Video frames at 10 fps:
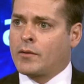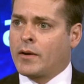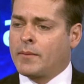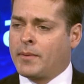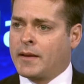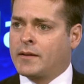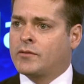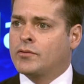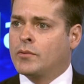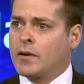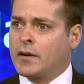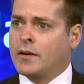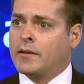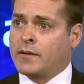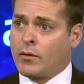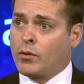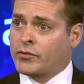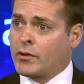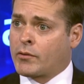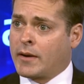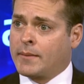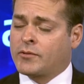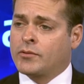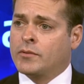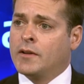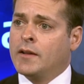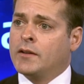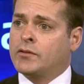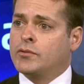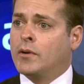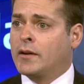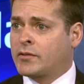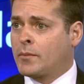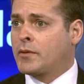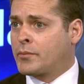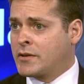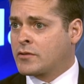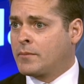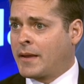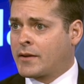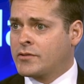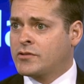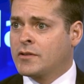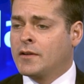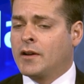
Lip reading: quite a bit to in wholesale grade to some of the regional makers.